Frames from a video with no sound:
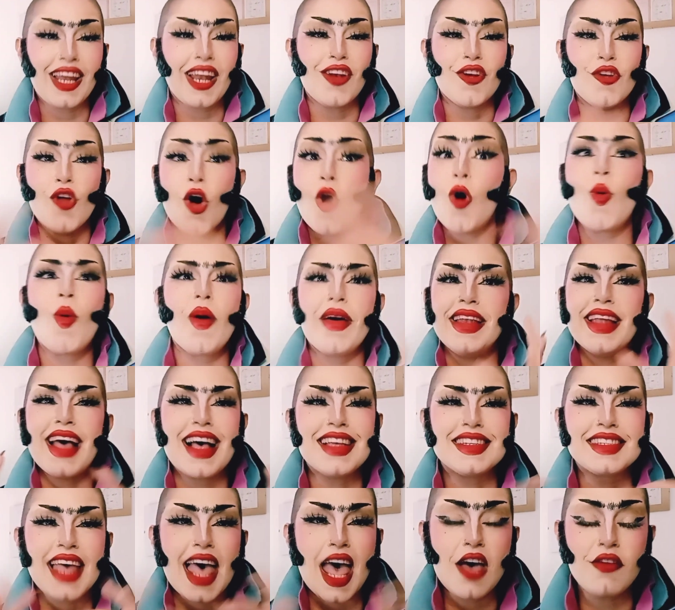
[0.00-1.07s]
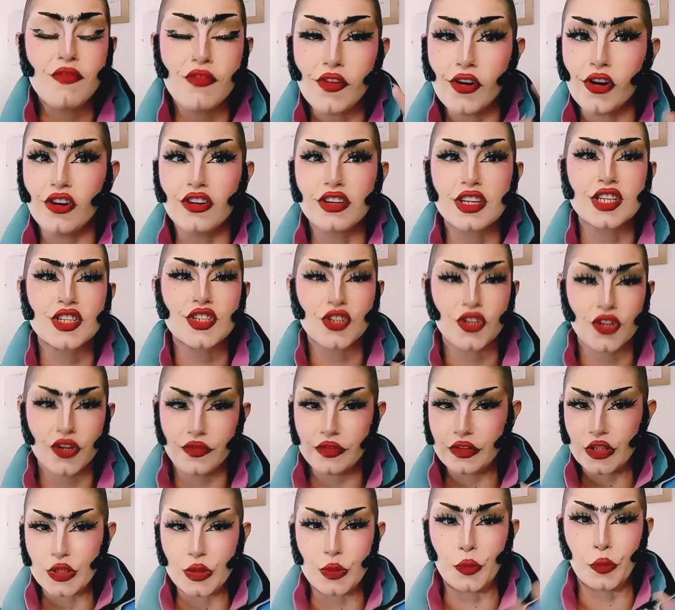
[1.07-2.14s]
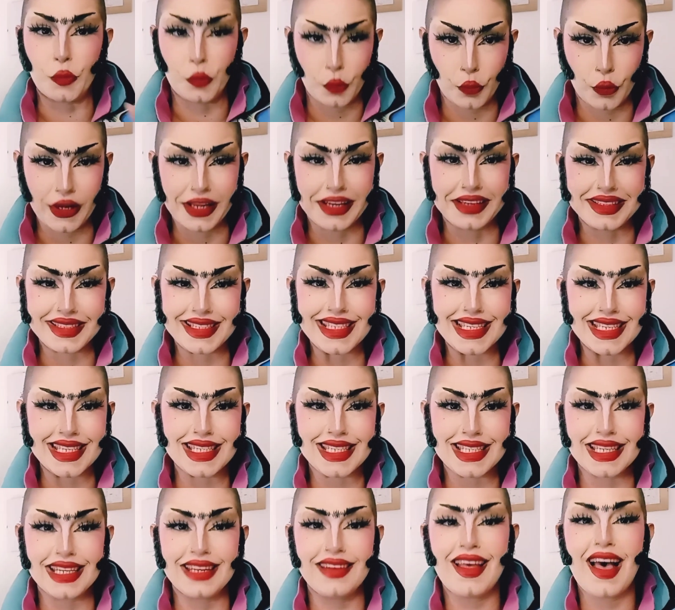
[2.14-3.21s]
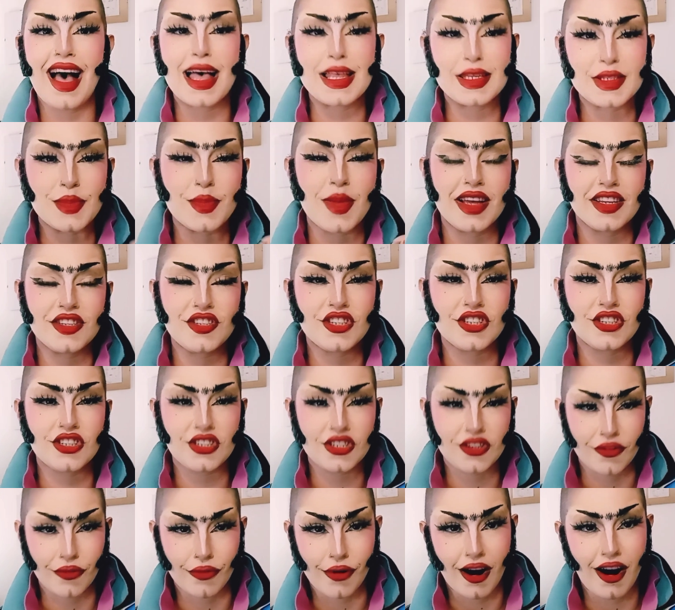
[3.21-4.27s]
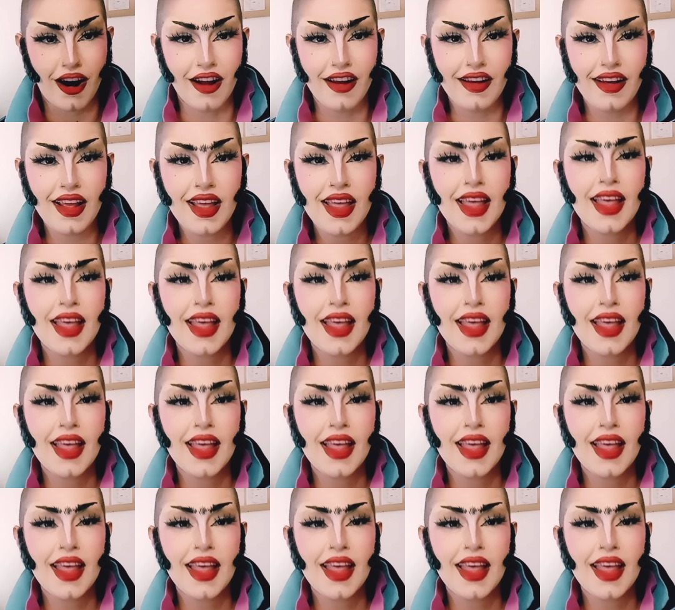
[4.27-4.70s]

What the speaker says: no one has ever deserved to win a season as much as Sharon.